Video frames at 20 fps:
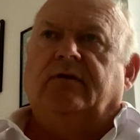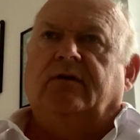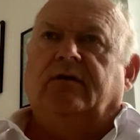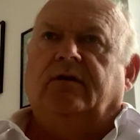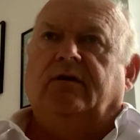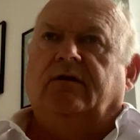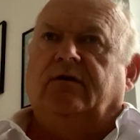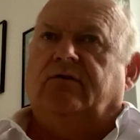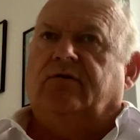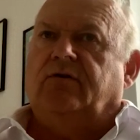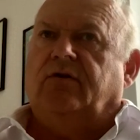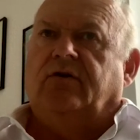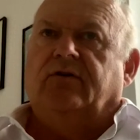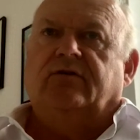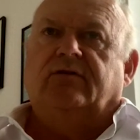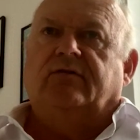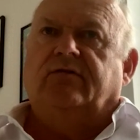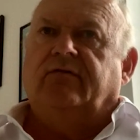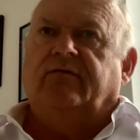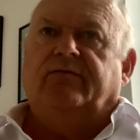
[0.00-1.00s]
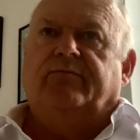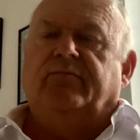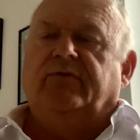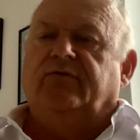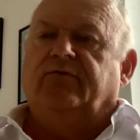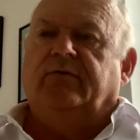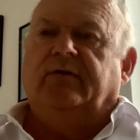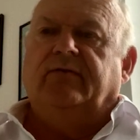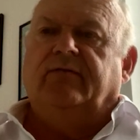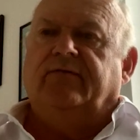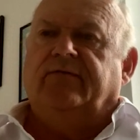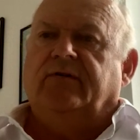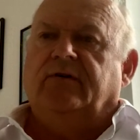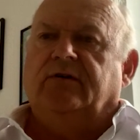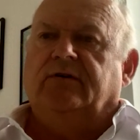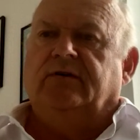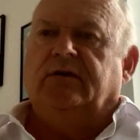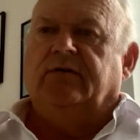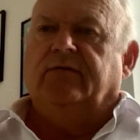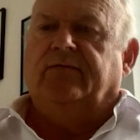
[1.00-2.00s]
a cost of between
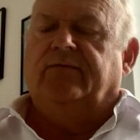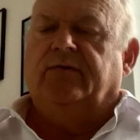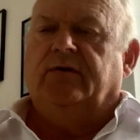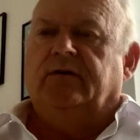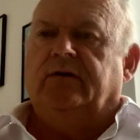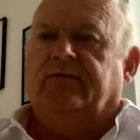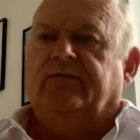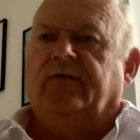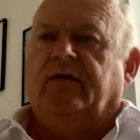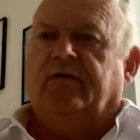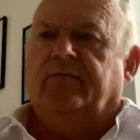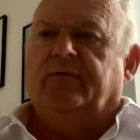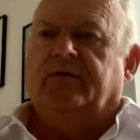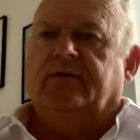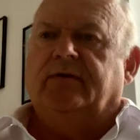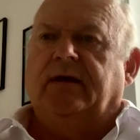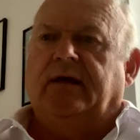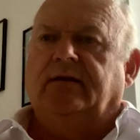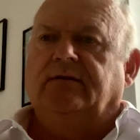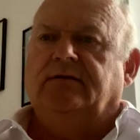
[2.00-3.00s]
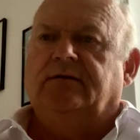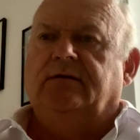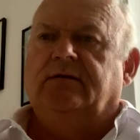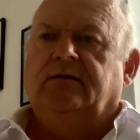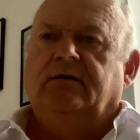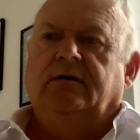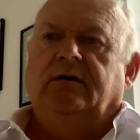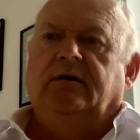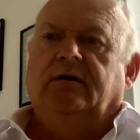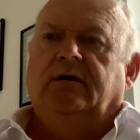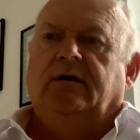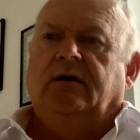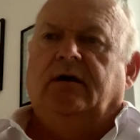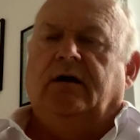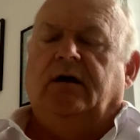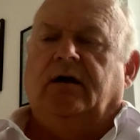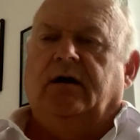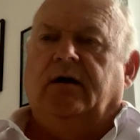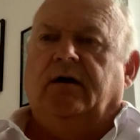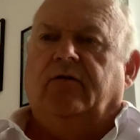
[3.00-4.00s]
30 and 35%
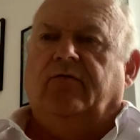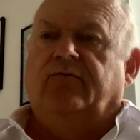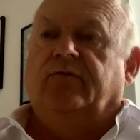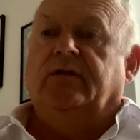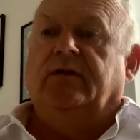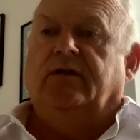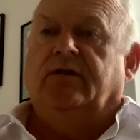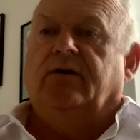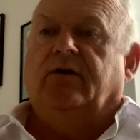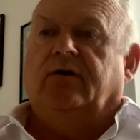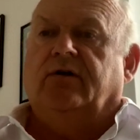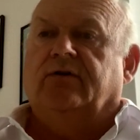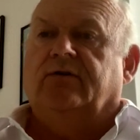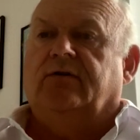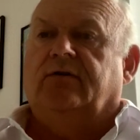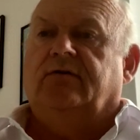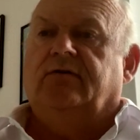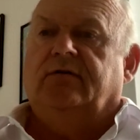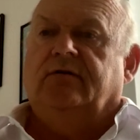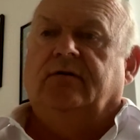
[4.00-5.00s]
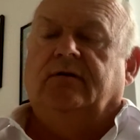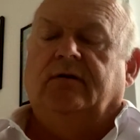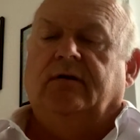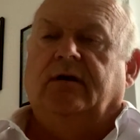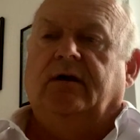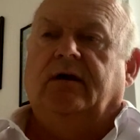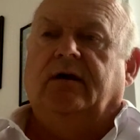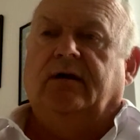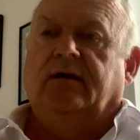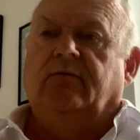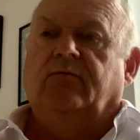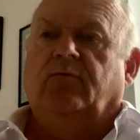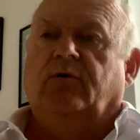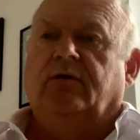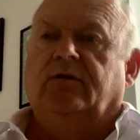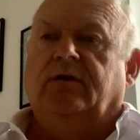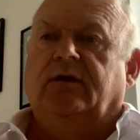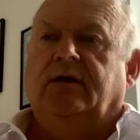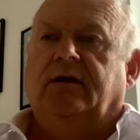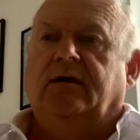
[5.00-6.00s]
running cost in
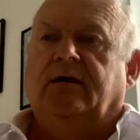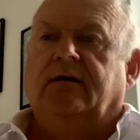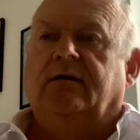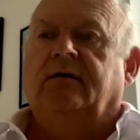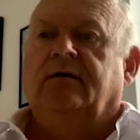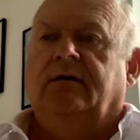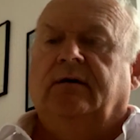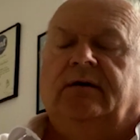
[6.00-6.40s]
1 year.